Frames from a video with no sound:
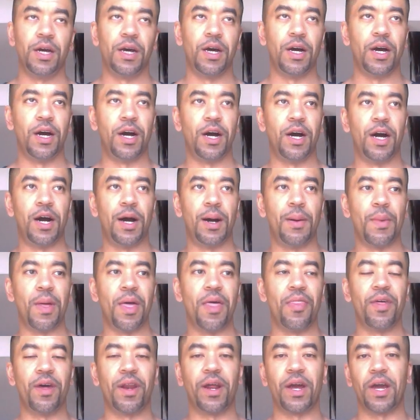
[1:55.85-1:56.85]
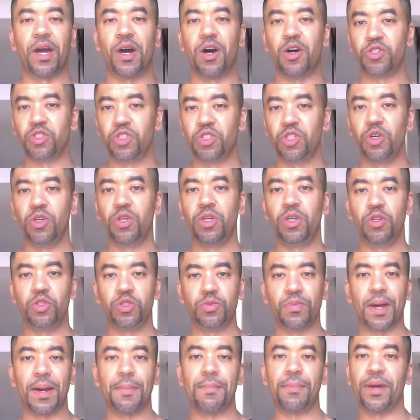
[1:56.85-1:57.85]
um, and then I also
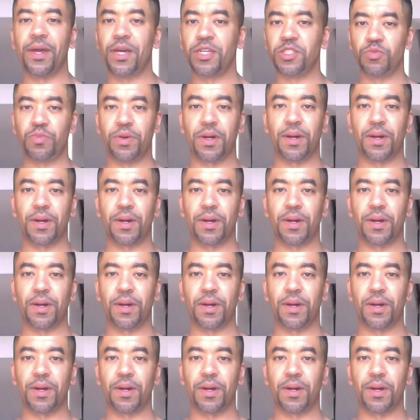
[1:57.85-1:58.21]
used my PANCE